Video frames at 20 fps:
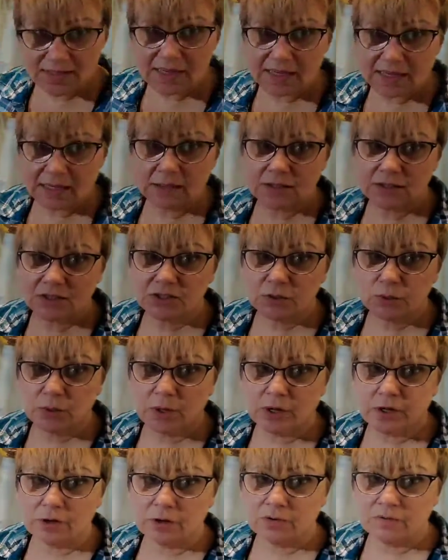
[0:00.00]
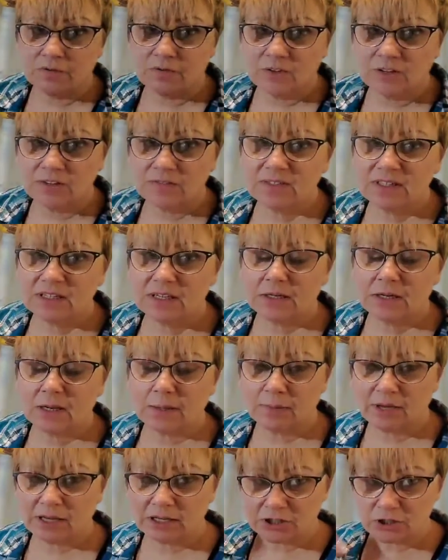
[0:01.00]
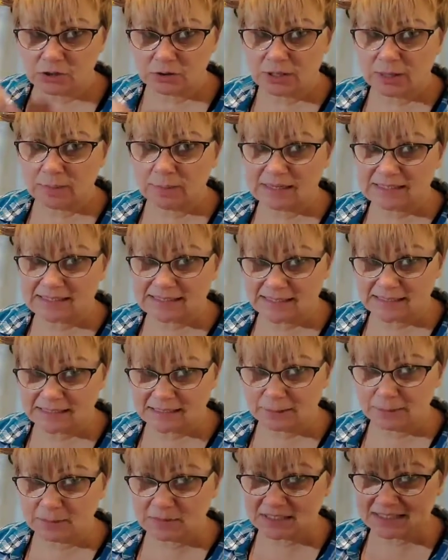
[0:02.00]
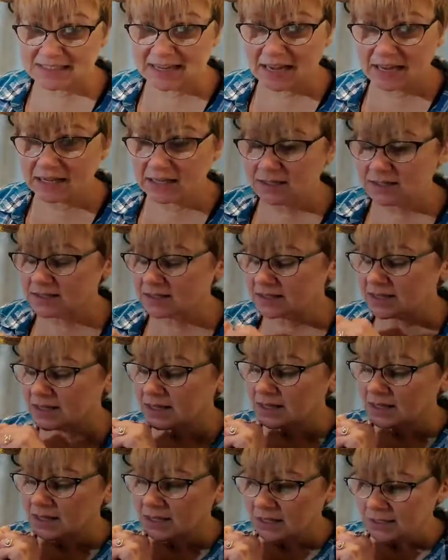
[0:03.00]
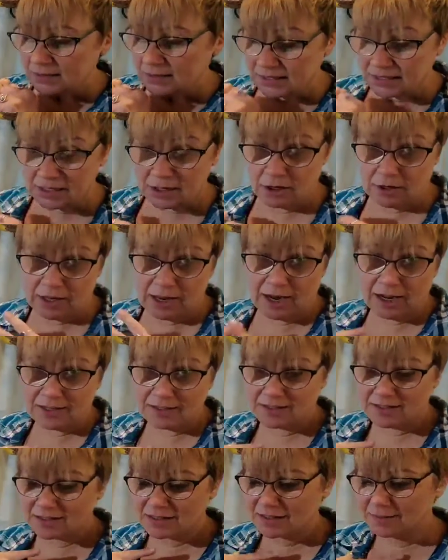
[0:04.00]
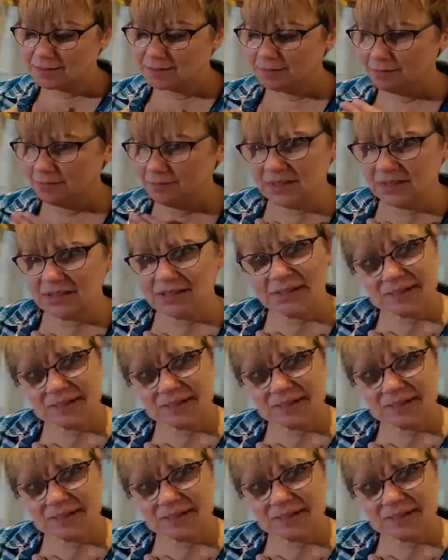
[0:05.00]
Once I get to 250 and I make sure that my system's tight, then I'll ask